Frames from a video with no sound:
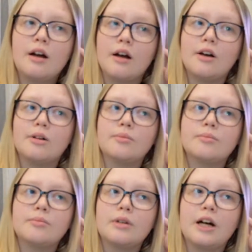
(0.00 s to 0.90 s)

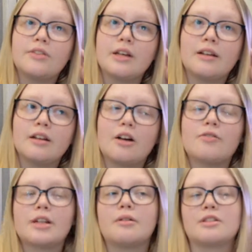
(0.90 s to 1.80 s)
And then I
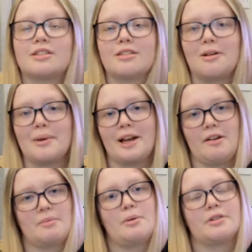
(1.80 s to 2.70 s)
really want to start my
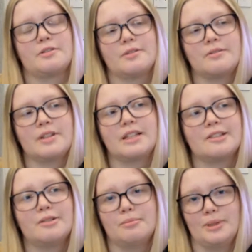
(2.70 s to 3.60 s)
Harry Potter
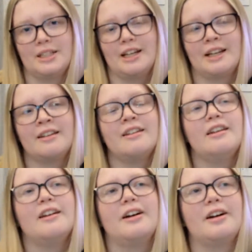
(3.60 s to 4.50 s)
reread on Monday.
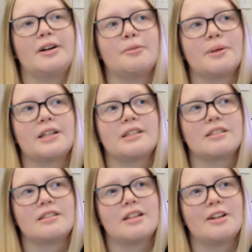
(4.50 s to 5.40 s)

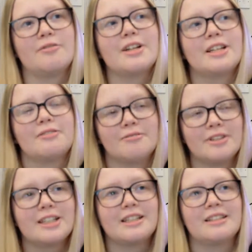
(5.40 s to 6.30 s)
Because I
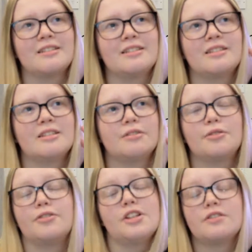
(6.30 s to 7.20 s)
really,
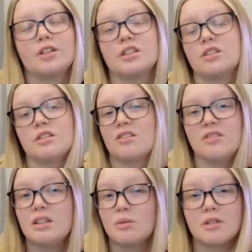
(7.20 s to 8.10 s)
well, first of all, I
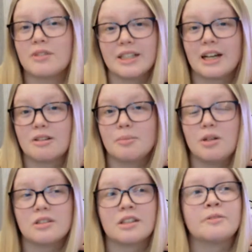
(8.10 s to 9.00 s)
really want to read Harry
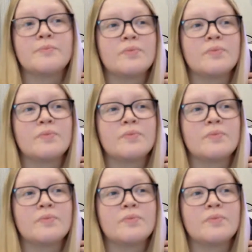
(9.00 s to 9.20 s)
Potter.